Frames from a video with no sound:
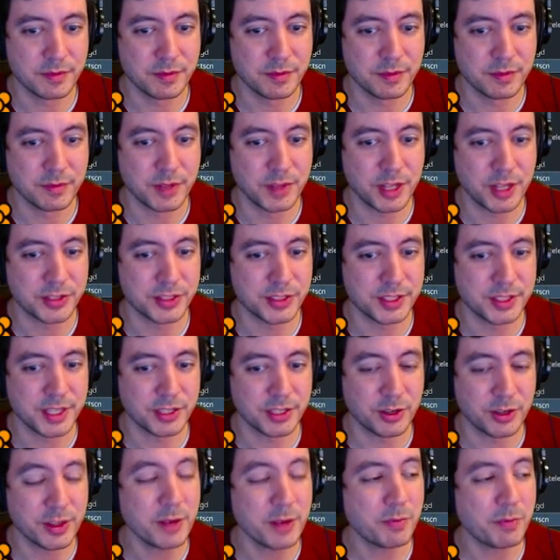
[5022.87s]
Lost in
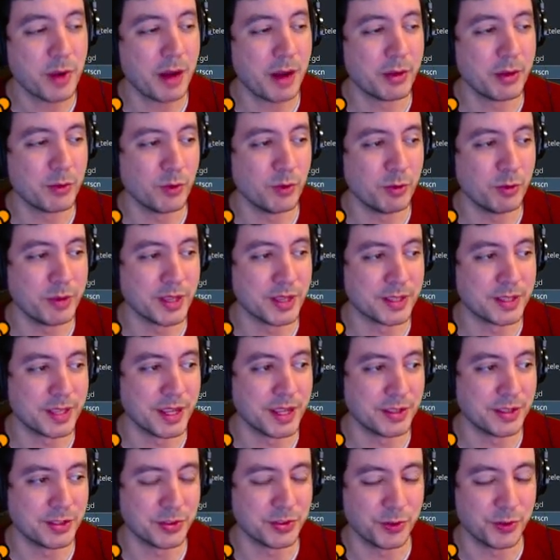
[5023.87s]
Sandstorm. There probably will be a
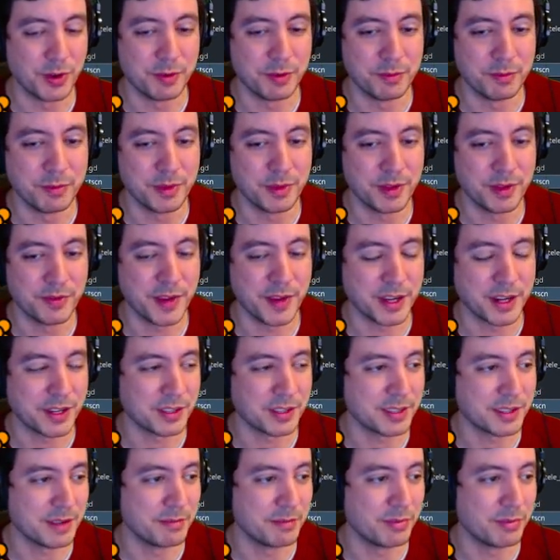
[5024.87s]
sandstorm effect at
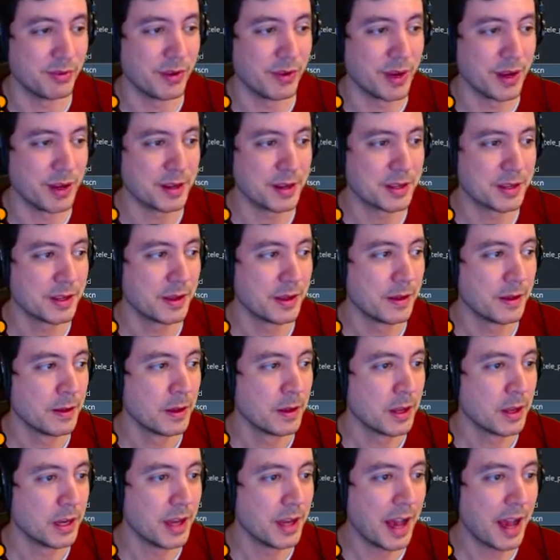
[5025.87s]
some point.
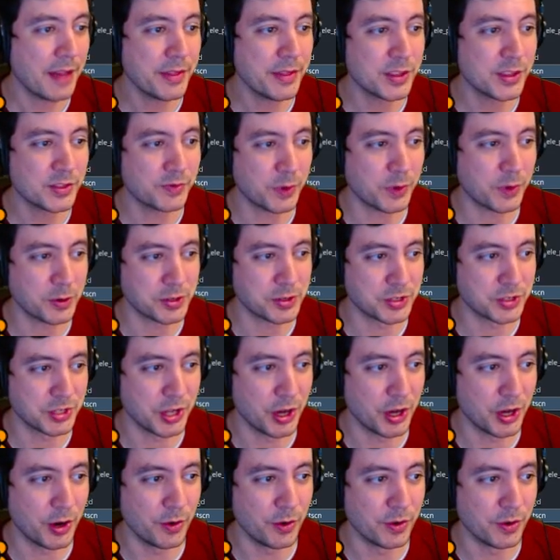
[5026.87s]
Not in this first
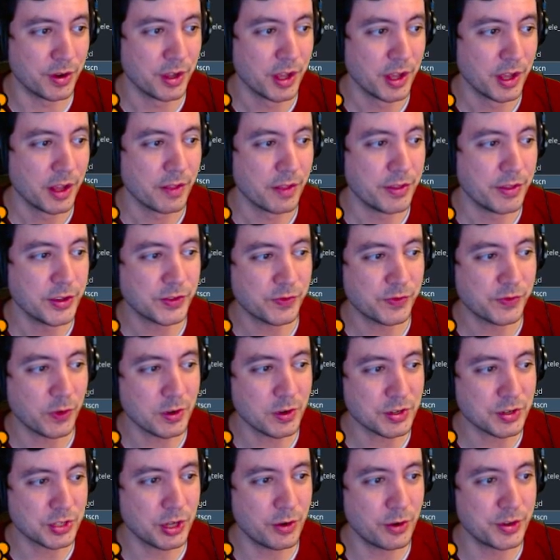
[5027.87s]
zone. This
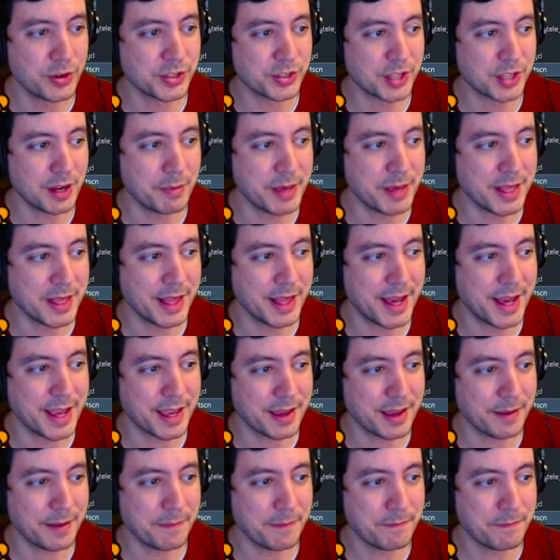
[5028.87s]
first zone is going to be
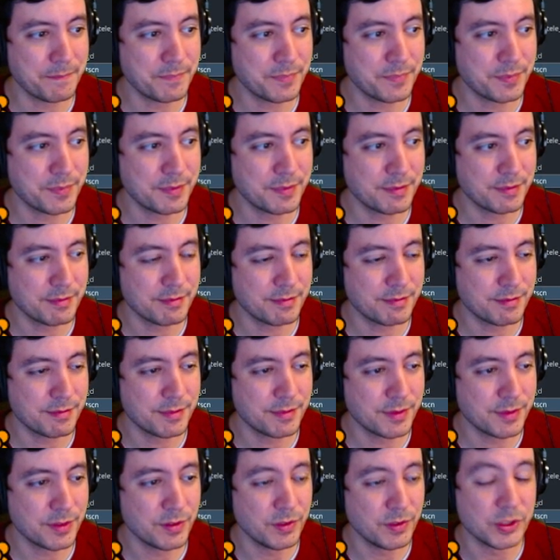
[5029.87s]
like
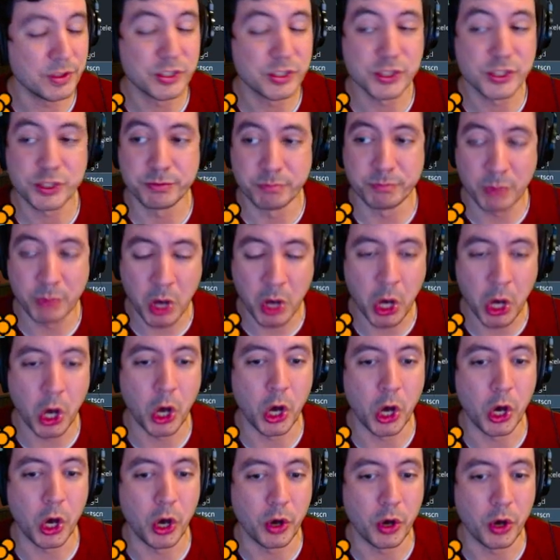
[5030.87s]

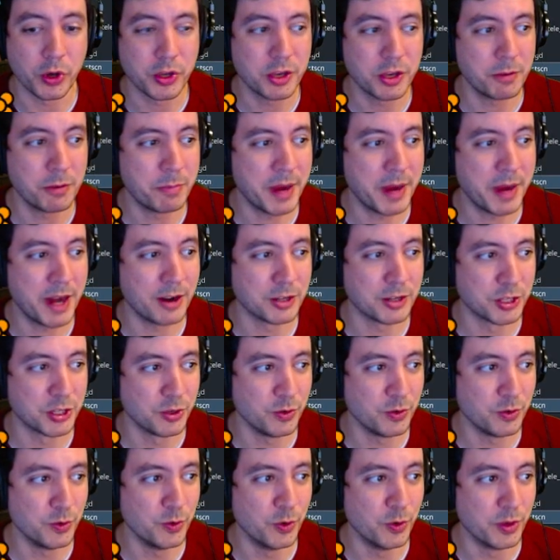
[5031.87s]
small compared
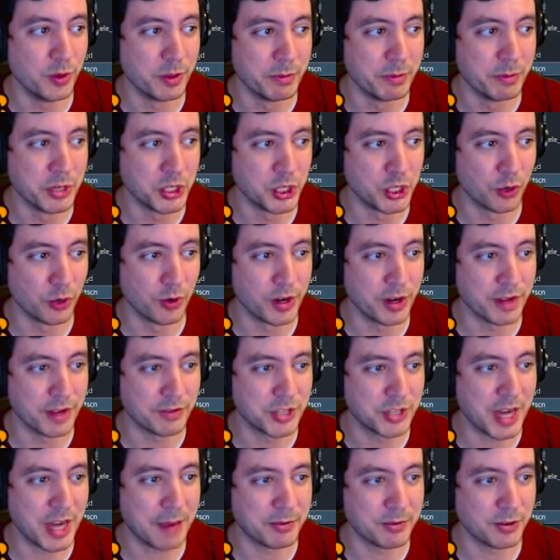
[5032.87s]
to the majority of
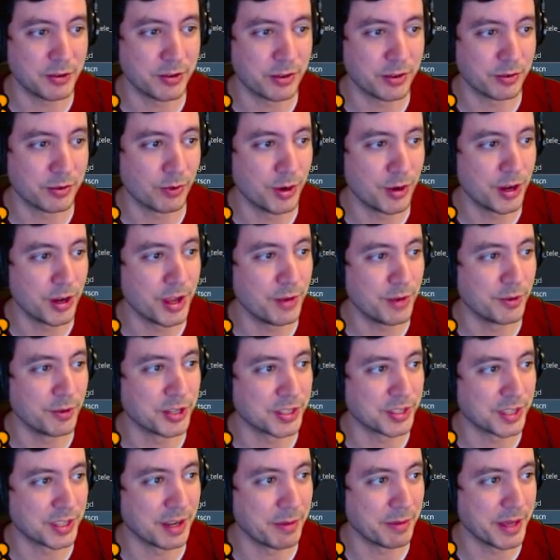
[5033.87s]
Chapter 3, which
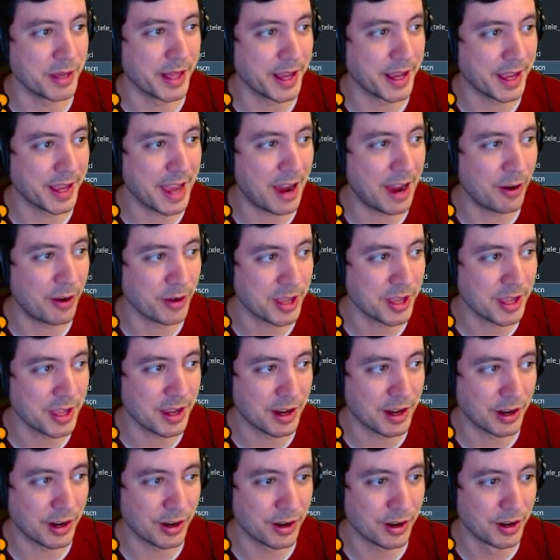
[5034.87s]
is going to be like out
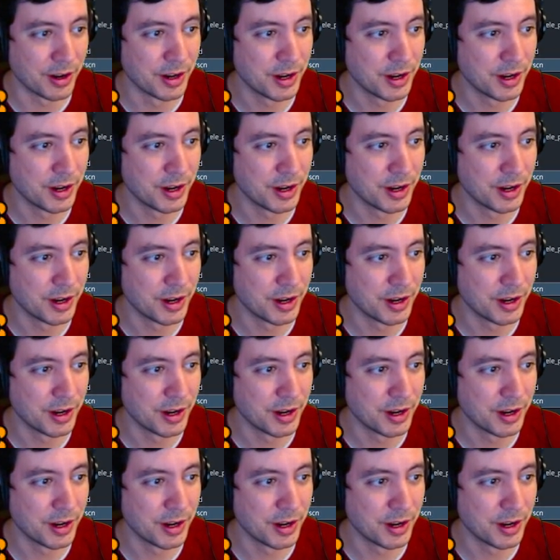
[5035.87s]
here.